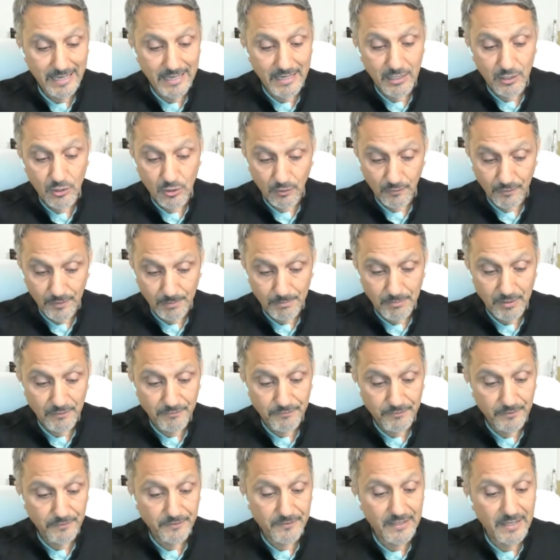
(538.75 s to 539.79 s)
dated
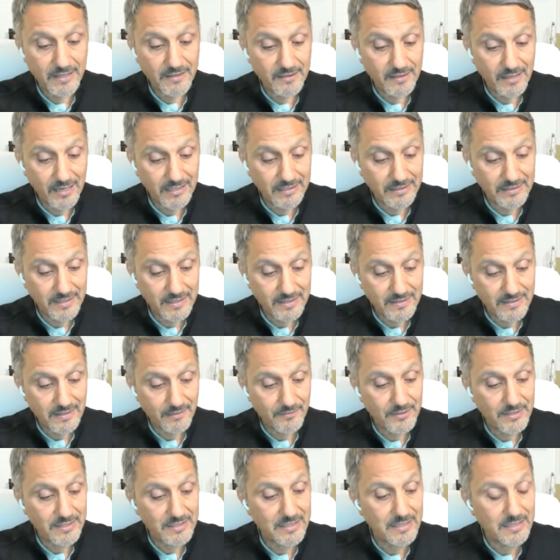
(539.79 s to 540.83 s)
November 15th,
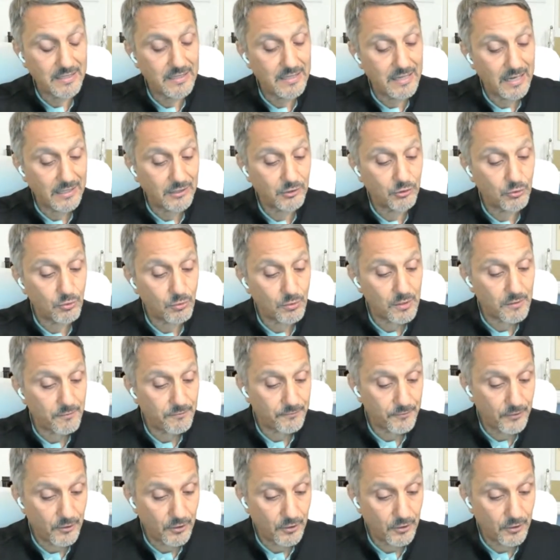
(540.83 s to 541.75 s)
1917, not to